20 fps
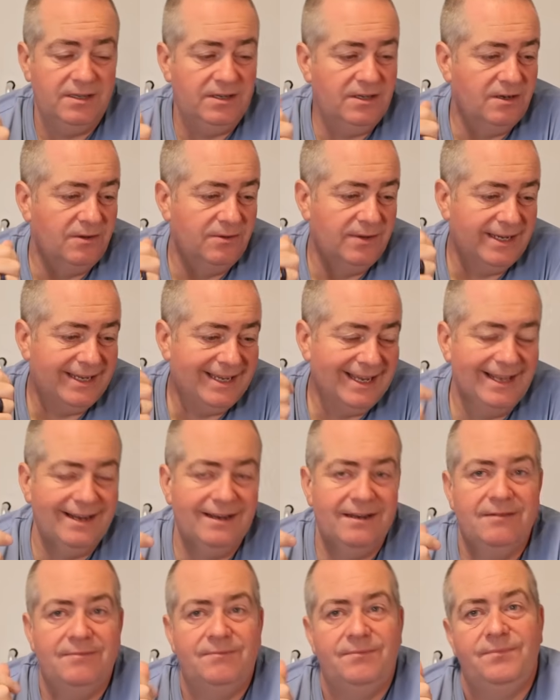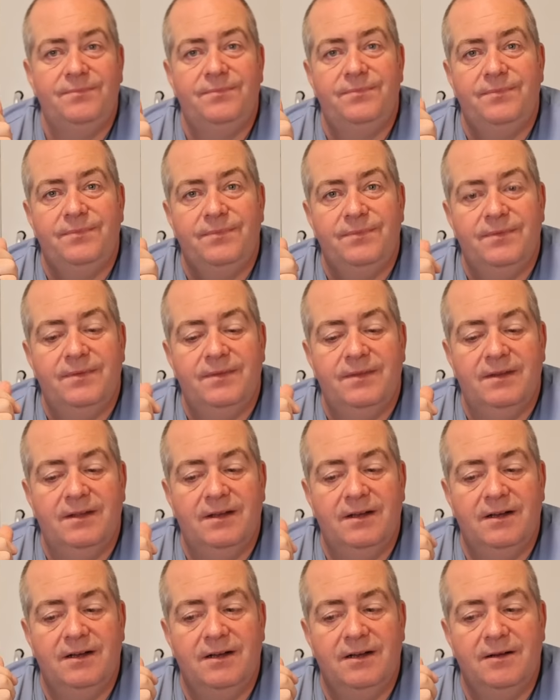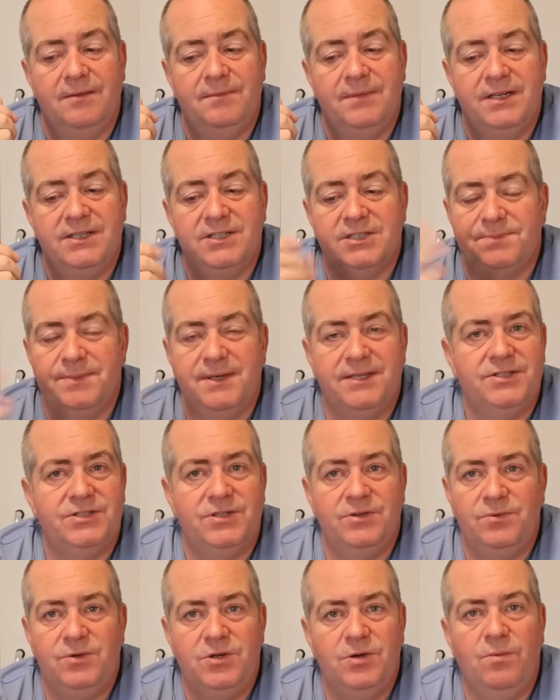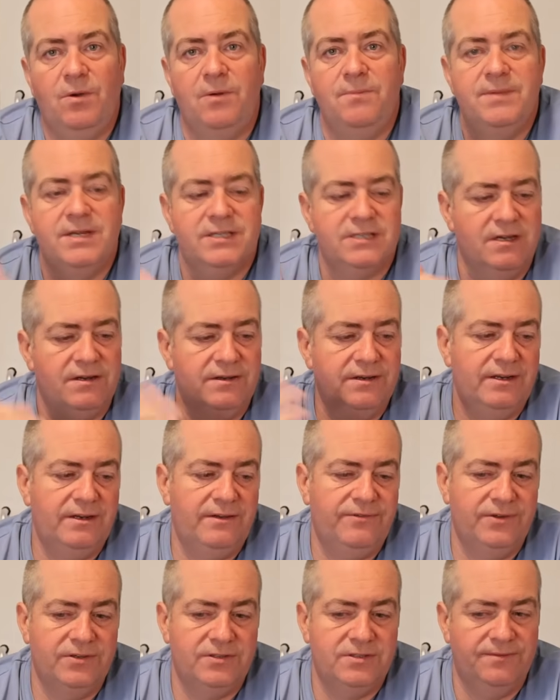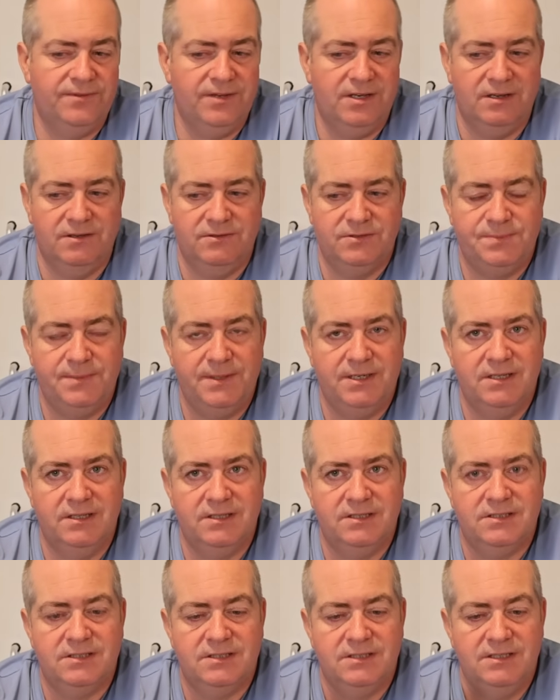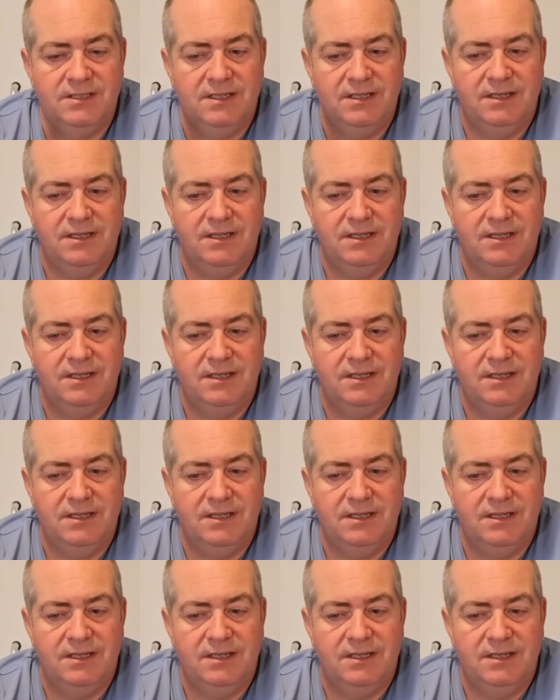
Again, it just means you won't miss out on any future videos, because